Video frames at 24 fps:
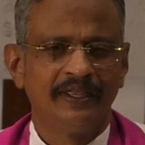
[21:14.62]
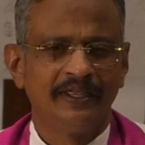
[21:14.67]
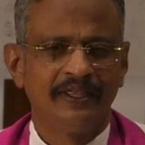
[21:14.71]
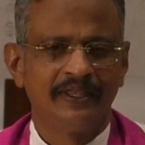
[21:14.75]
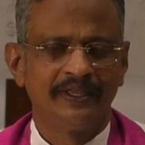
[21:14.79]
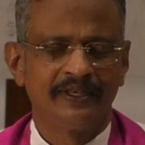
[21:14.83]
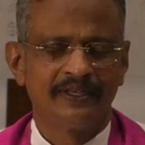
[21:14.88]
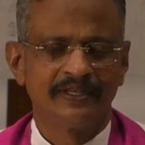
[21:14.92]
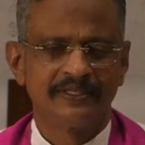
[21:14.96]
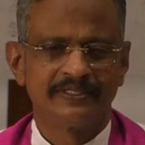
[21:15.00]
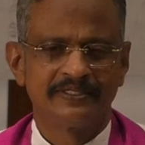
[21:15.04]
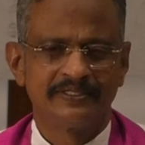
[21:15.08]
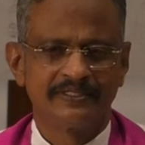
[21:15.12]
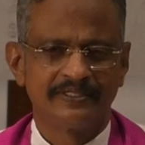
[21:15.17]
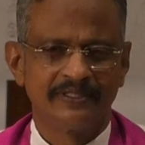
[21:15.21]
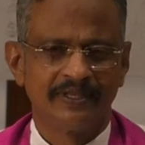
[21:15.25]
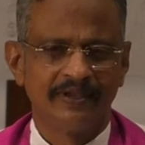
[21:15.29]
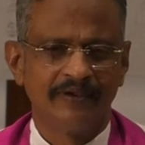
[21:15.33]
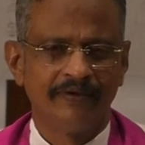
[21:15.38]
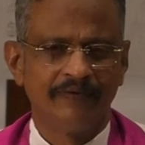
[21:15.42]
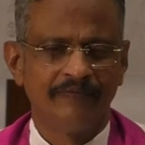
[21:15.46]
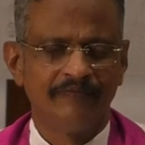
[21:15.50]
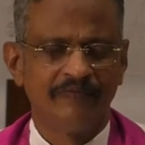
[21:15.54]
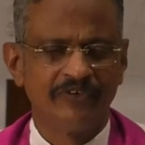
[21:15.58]
It is
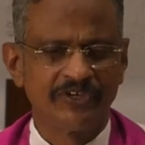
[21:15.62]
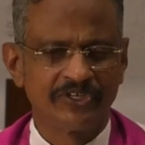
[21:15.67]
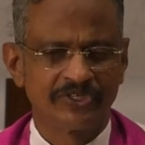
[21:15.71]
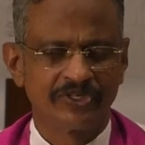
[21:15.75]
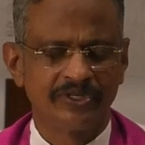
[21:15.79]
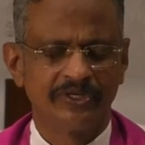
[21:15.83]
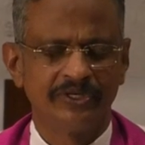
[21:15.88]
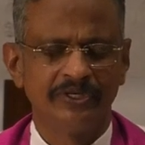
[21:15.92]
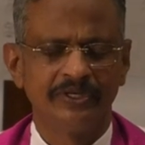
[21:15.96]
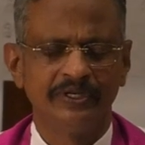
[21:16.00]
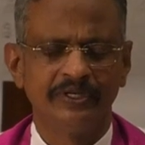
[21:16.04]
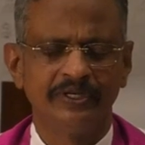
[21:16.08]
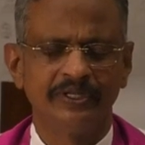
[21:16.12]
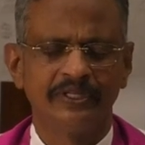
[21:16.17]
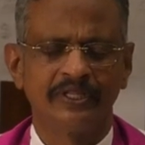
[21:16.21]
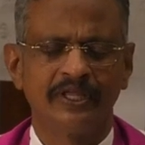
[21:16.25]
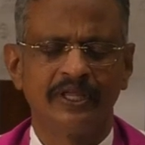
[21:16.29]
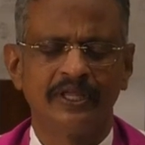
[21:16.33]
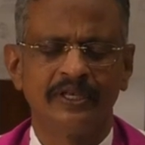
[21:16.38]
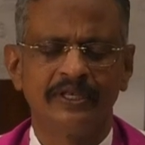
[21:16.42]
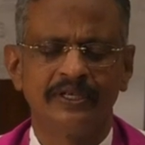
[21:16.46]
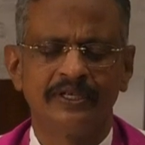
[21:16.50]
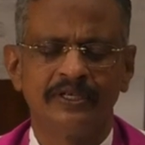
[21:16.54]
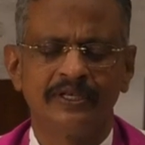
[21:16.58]
a vision
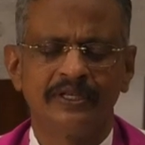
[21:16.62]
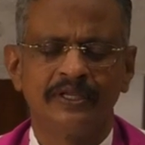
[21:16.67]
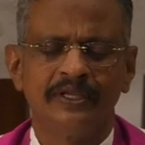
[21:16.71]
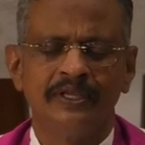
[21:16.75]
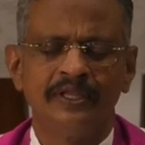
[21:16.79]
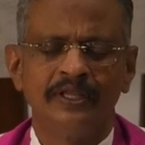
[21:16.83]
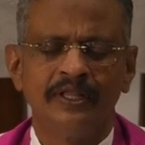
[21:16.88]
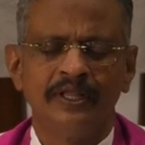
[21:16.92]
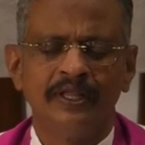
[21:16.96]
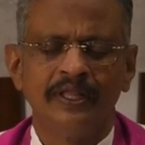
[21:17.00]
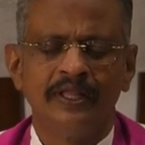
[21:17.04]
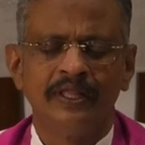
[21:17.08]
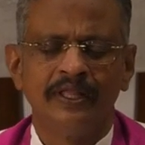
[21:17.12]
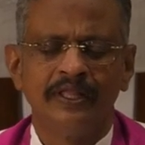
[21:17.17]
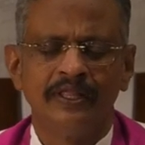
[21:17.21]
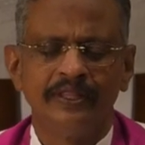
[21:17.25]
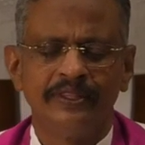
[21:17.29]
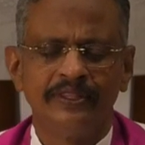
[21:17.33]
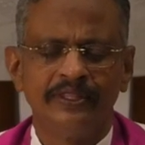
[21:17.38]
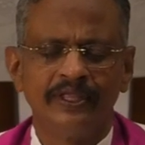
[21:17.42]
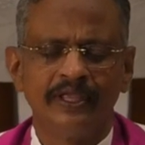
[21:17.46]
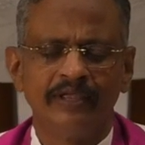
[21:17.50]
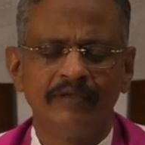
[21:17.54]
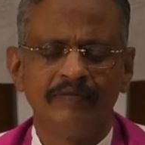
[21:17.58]
that
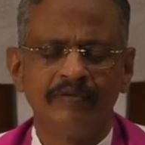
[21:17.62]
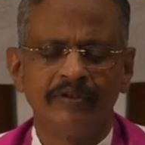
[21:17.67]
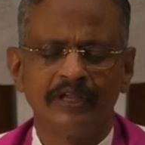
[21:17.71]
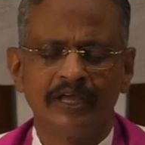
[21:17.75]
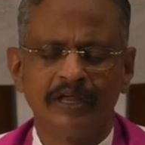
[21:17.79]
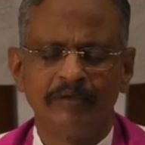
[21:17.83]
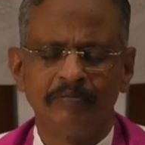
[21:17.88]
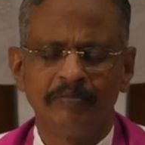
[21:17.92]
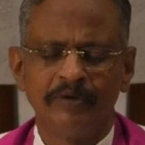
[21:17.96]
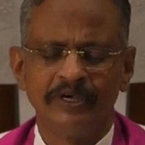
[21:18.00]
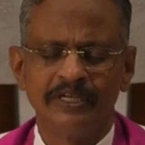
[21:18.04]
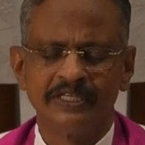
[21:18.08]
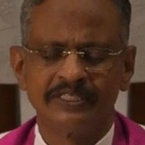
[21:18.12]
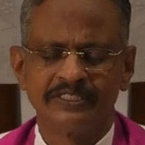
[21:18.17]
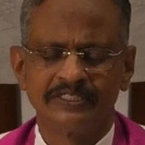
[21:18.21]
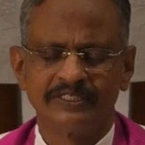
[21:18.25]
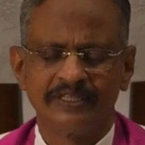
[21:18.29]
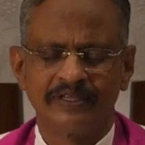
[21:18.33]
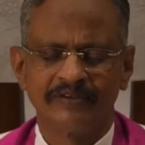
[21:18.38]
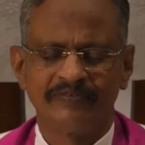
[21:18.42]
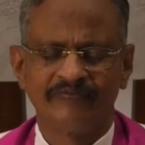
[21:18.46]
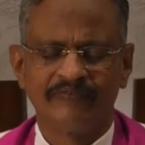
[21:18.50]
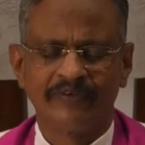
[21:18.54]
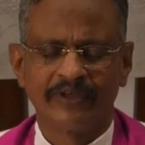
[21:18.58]
they will
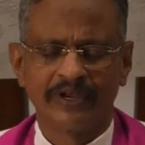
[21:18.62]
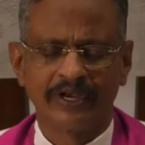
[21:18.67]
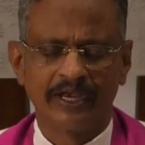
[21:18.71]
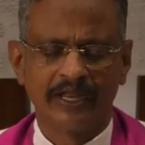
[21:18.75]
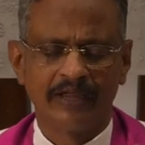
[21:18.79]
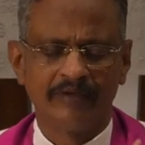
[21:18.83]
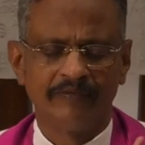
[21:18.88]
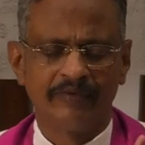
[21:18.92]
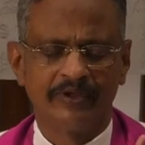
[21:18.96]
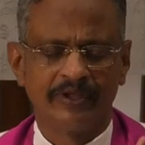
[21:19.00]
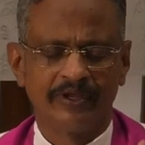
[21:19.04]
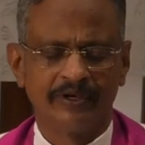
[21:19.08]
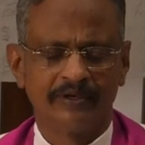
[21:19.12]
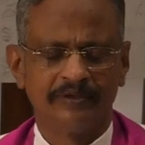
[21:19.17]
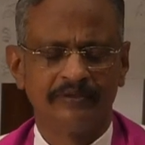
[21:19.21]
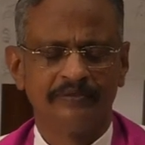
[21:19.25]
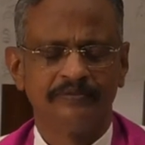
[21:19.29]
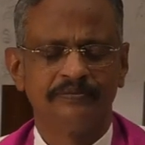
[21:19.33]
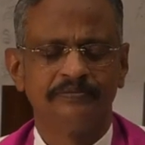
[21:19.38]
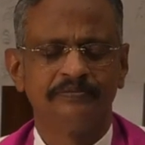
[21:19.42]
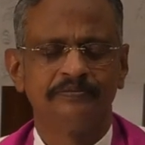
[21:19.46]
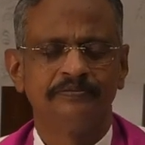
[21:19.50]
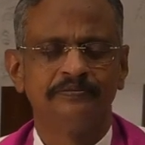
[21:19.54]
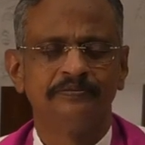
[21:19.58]
administer for an
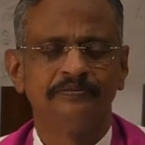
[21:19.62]
hour.